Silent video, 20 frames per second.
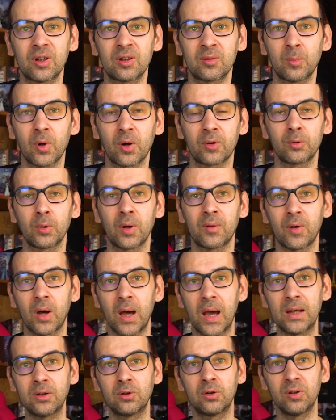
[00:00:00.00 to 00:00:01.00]
blocks. We have
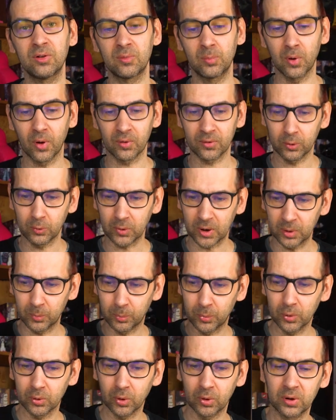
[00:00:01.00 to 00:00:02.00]
8 these blocks that you can
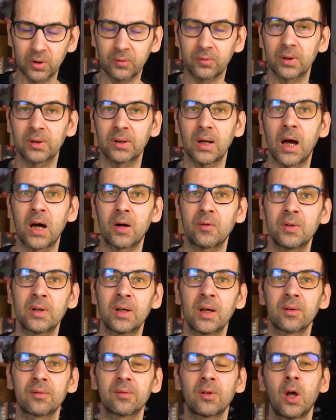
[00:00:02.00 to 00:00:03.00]
put on different
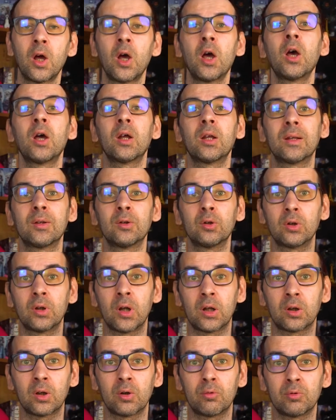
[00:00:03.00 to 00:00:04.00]
areas
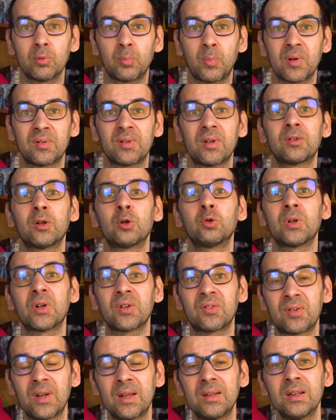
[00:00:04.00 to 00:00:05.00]
that represent that you
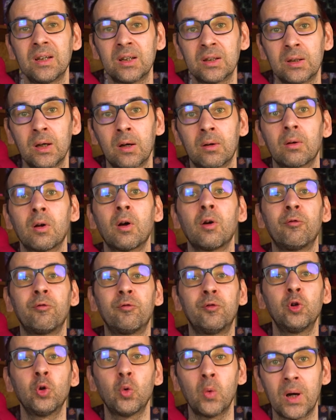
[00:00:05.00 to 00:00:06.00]
are sending there
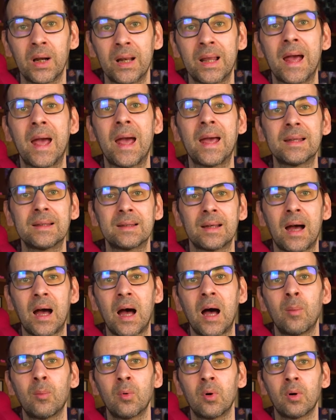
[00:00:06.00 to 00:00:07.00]
fuel and
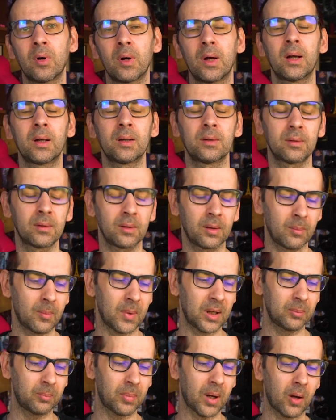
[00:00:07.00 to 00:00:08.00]
ammo and
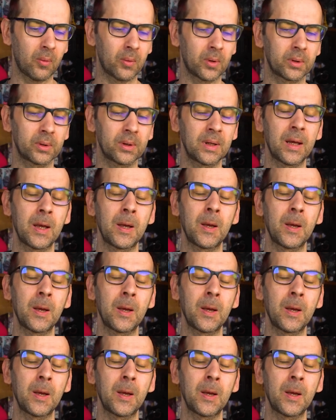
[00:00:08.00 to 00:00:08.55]
manpower,